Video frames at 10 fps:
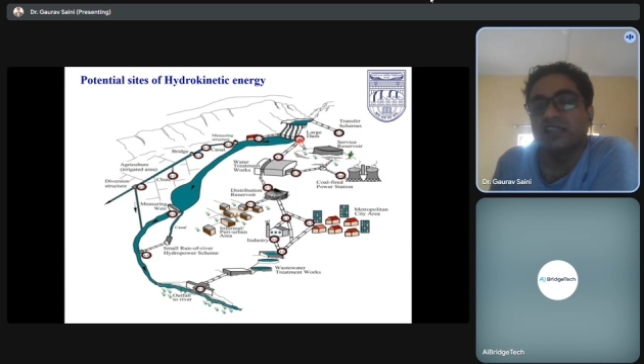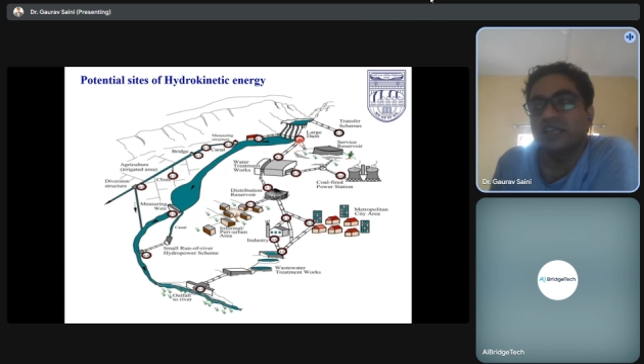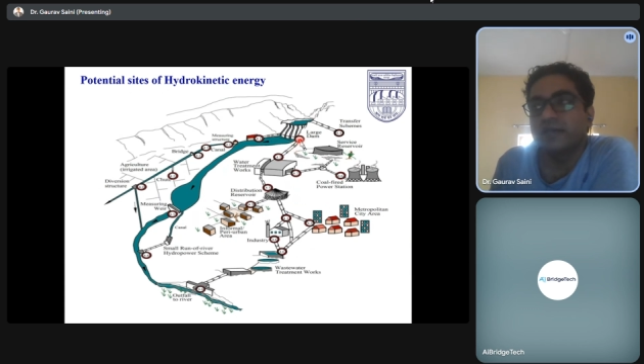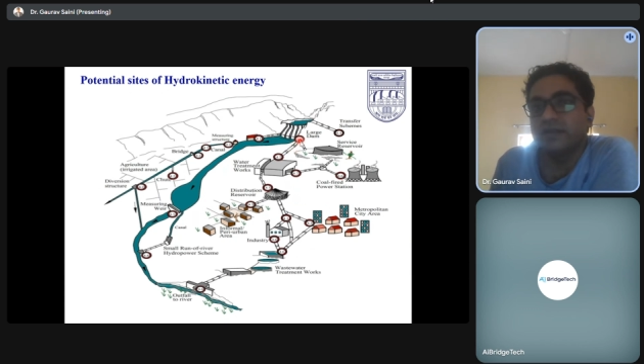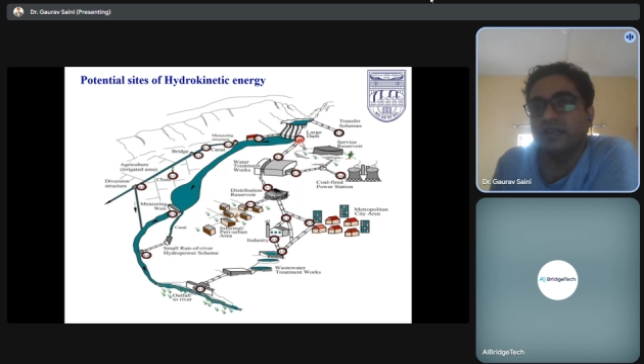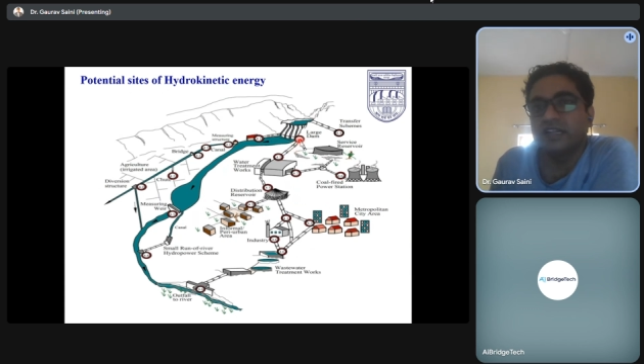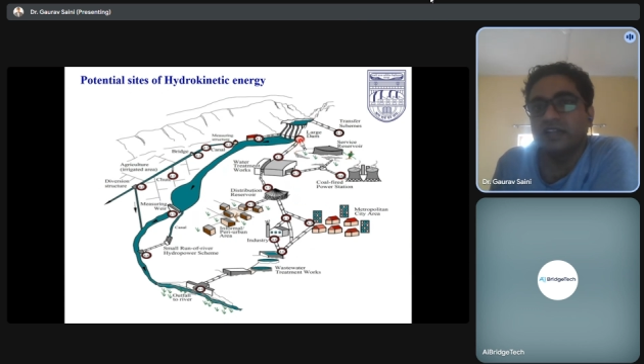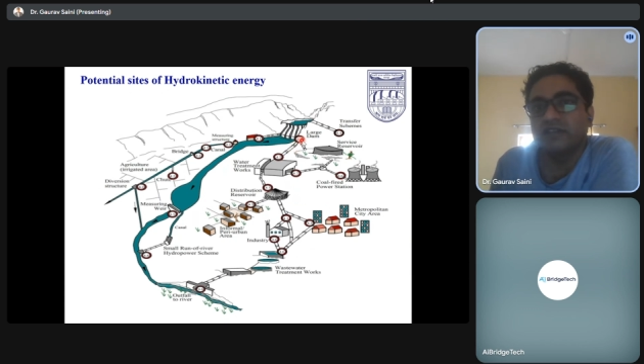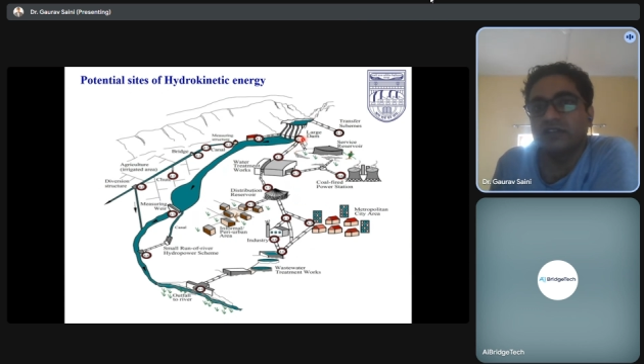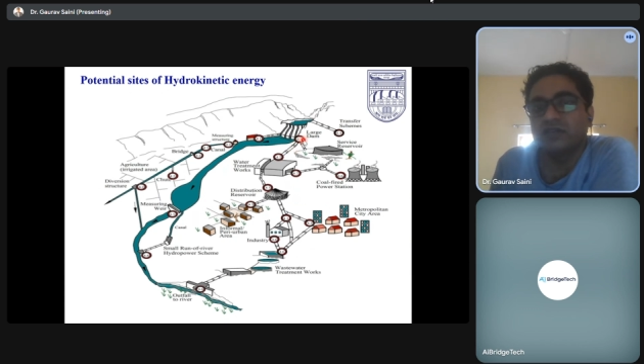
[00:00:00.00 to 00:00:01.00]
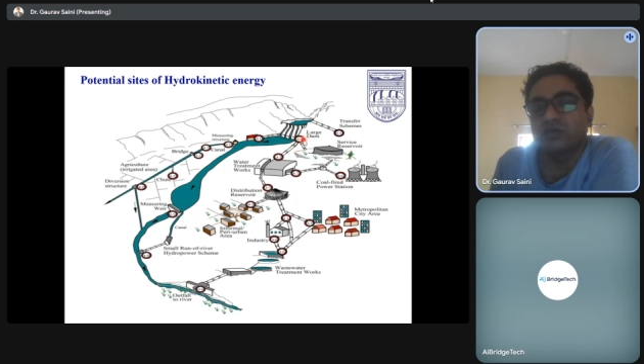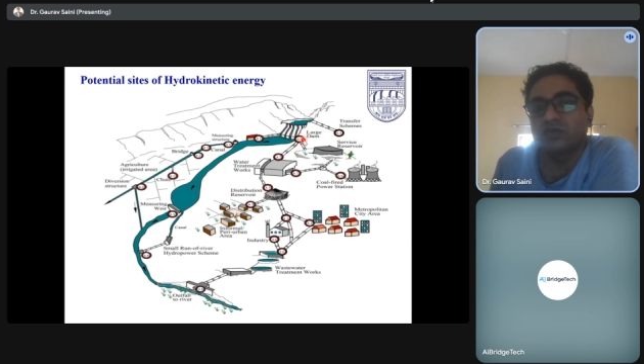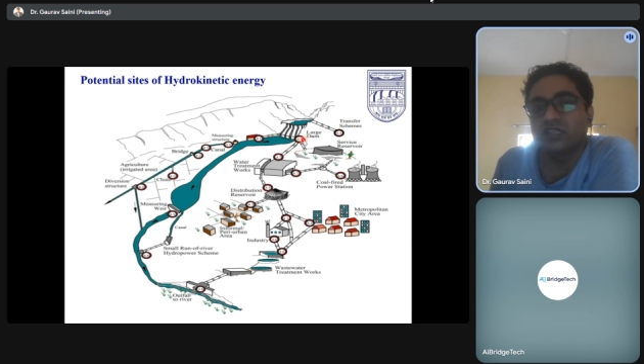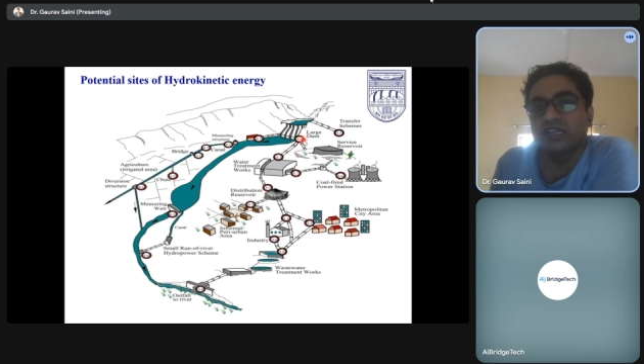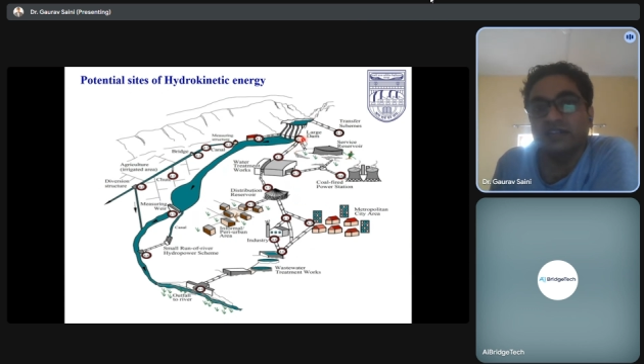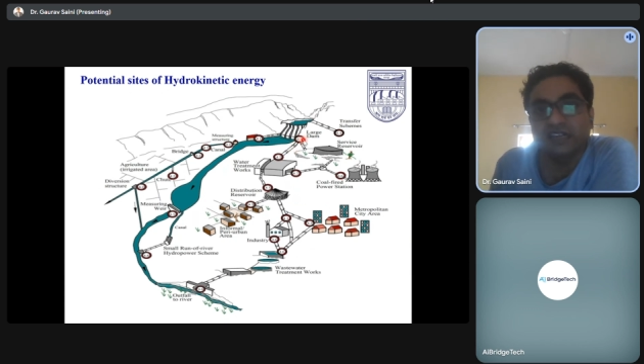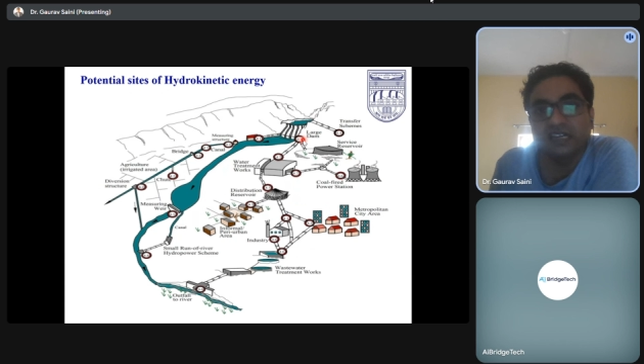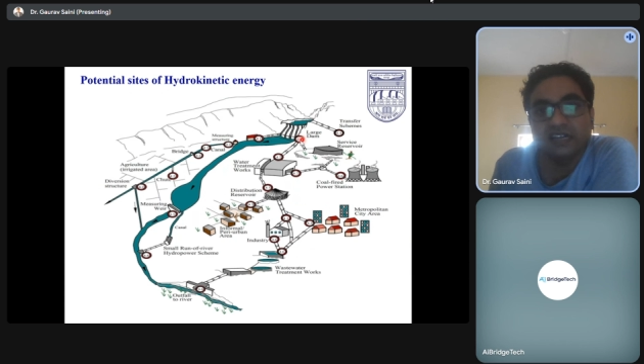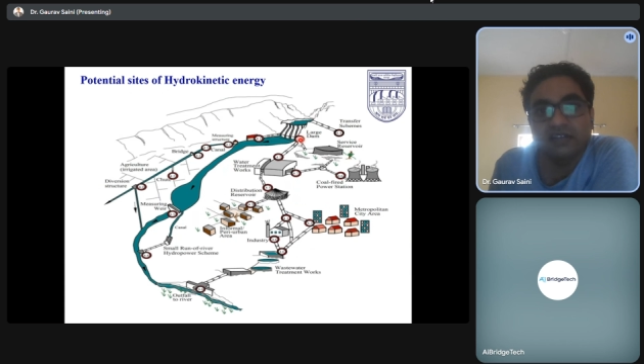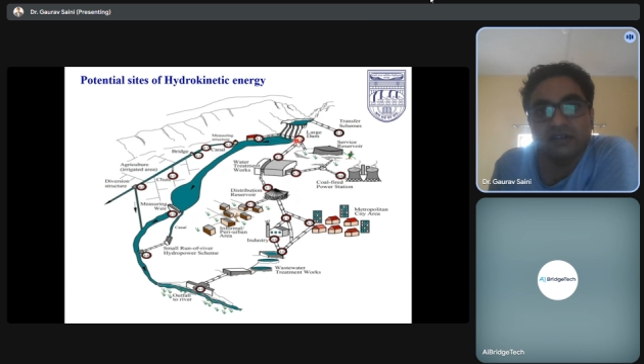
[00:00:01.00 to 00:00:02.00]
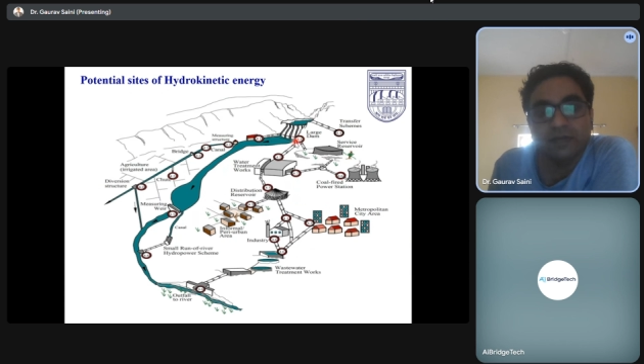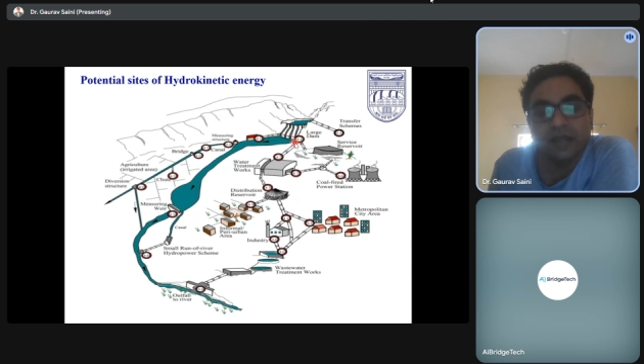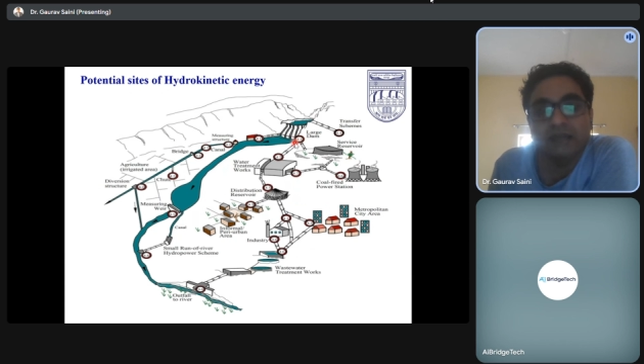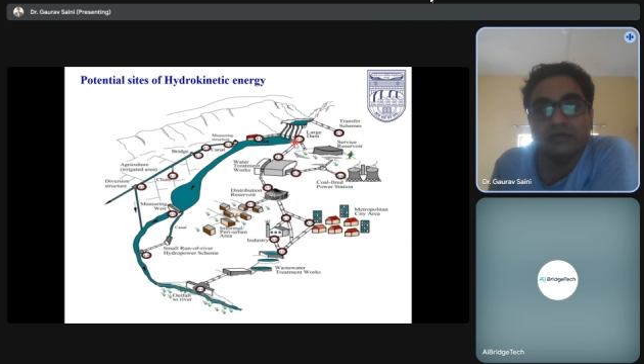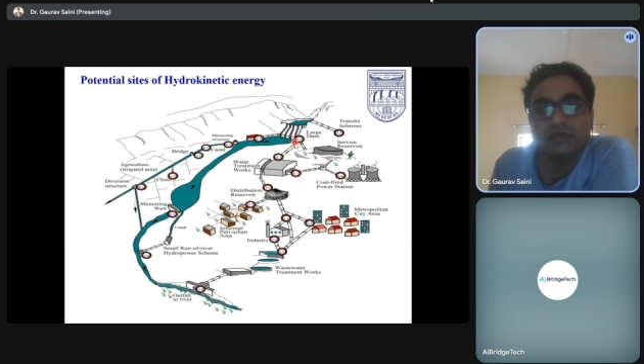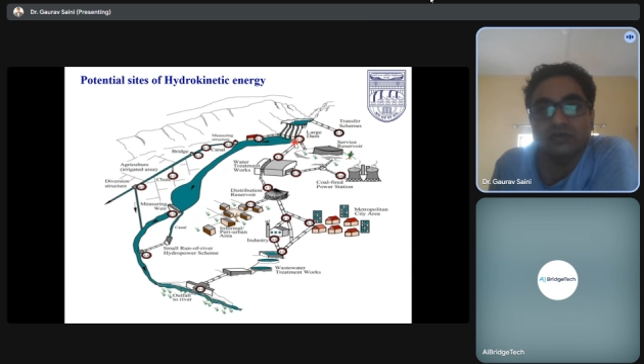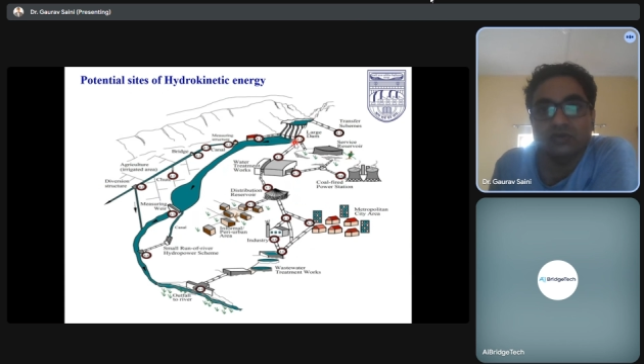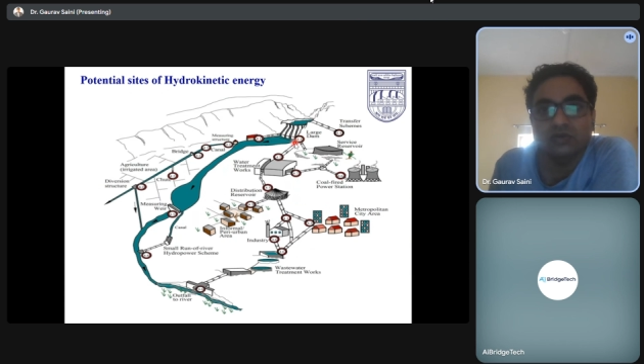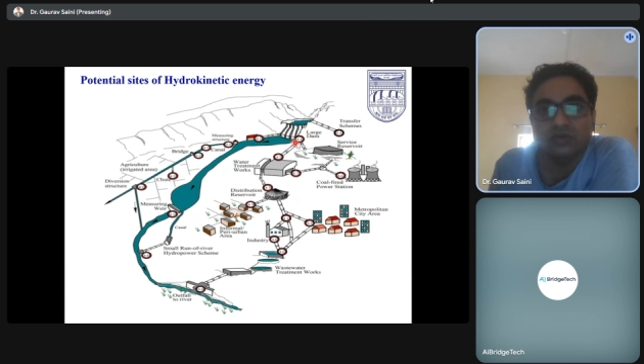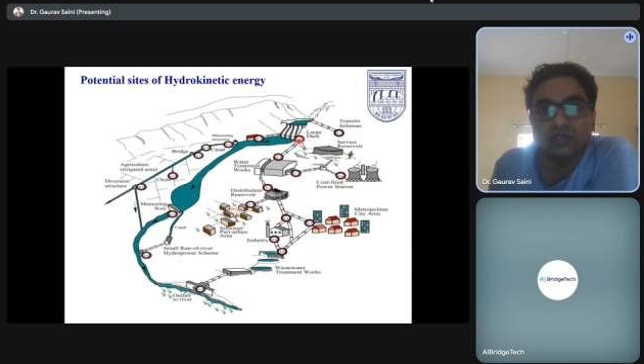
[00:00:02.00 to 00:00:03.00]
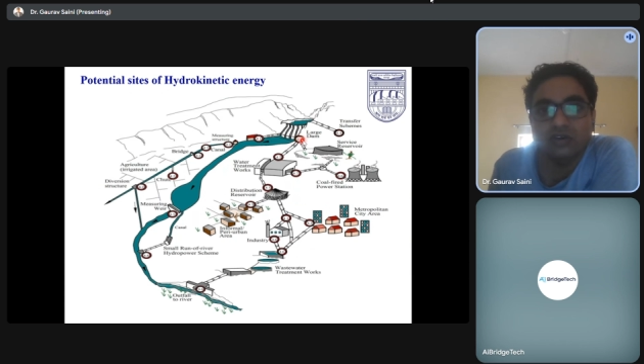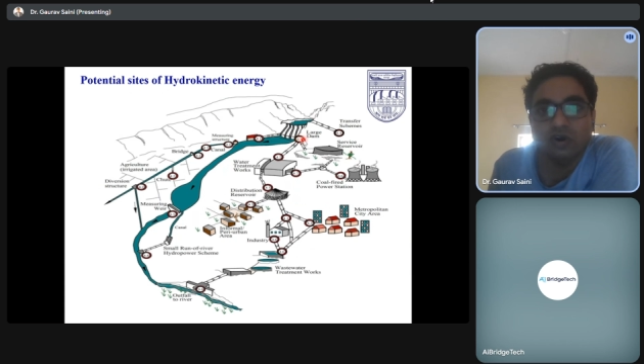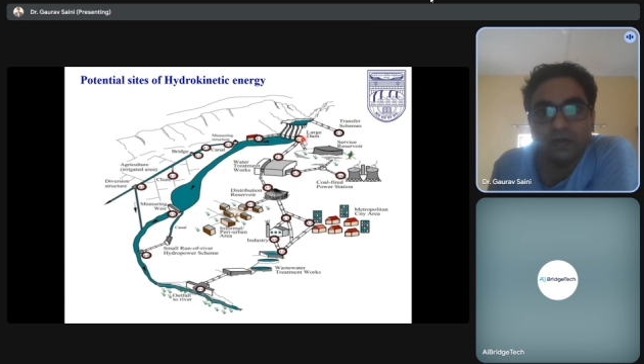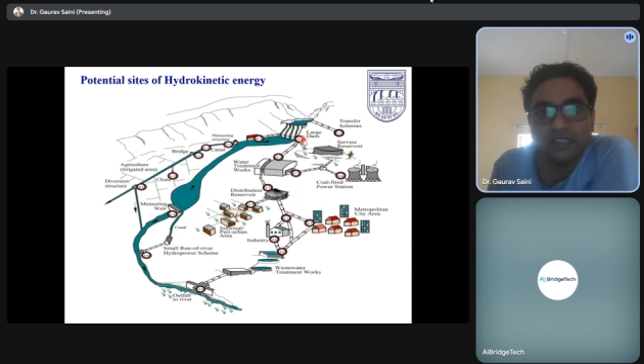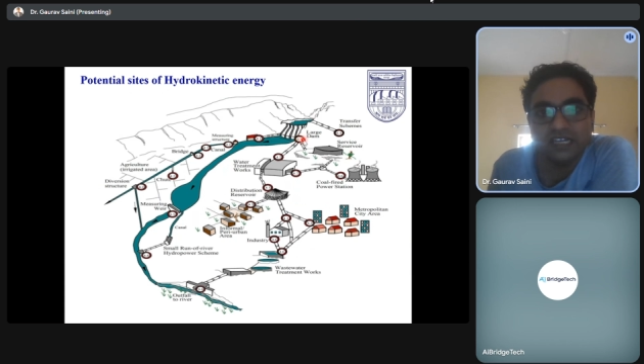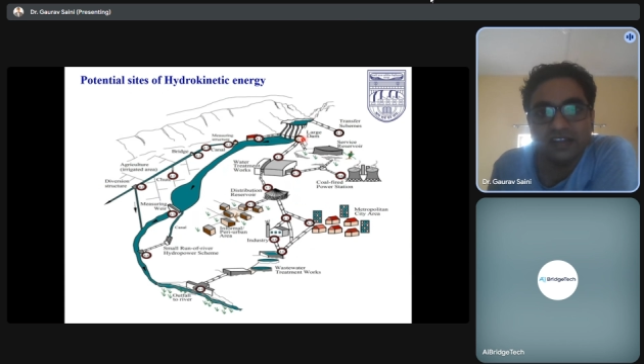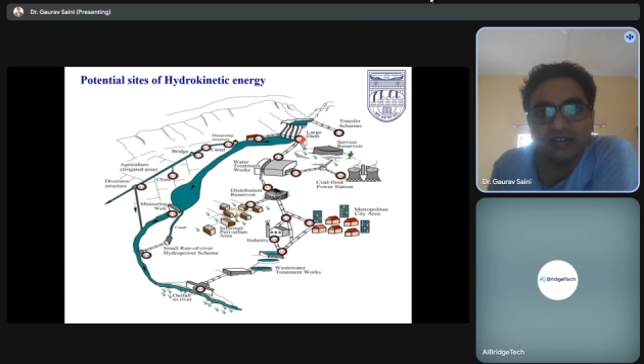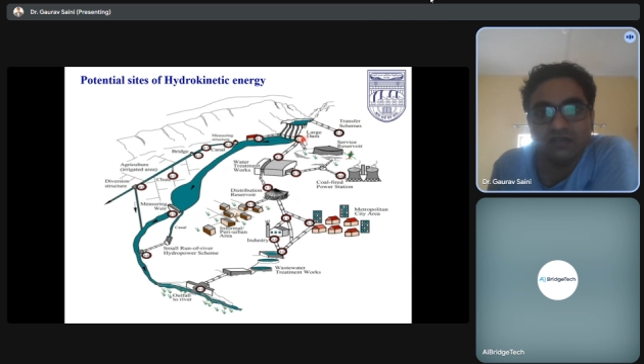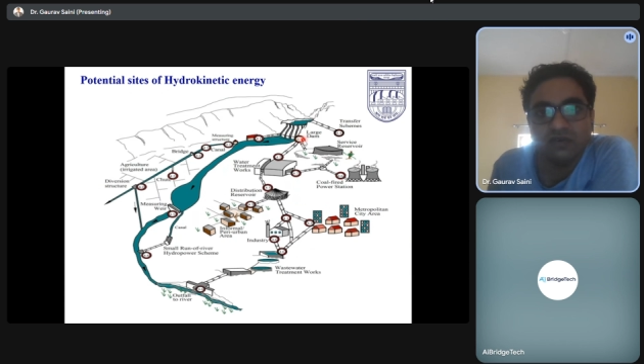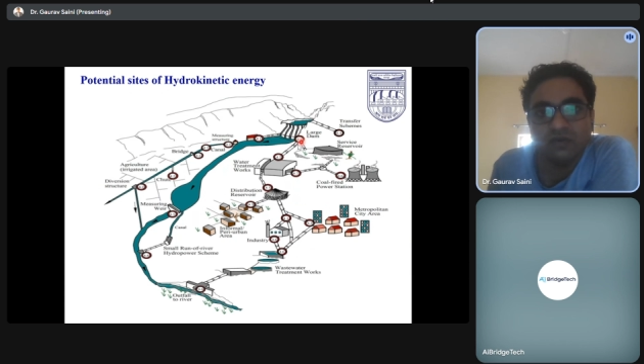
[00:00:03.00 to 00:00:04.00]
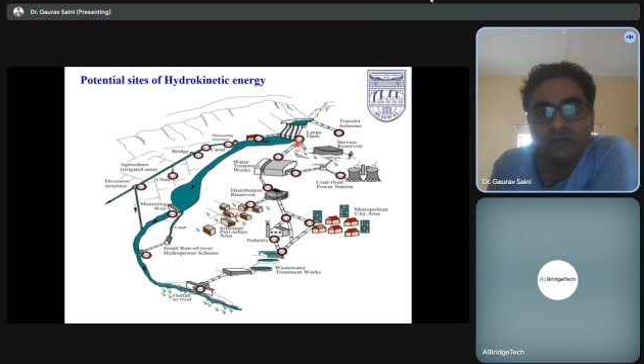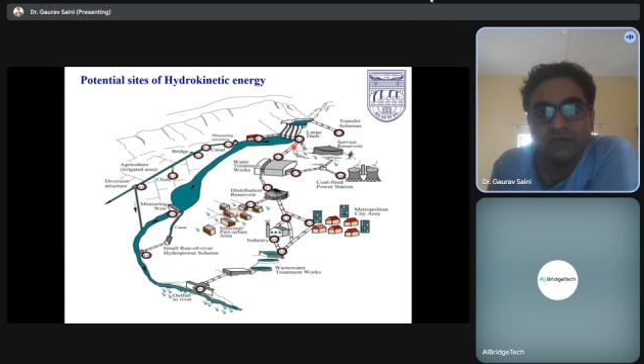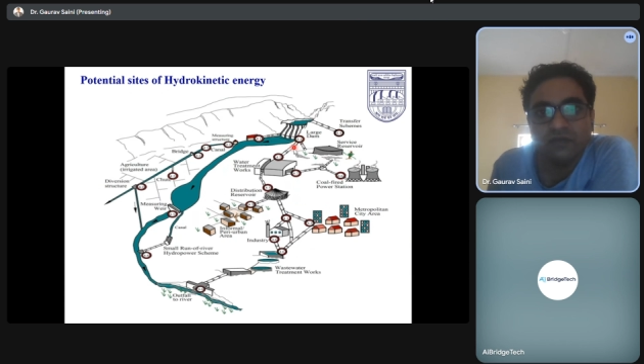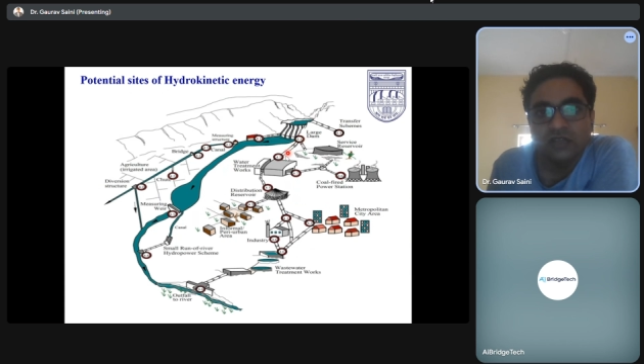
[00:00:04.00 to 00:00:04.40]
they may be driven through the gravity driven pipes or through the open channel flow.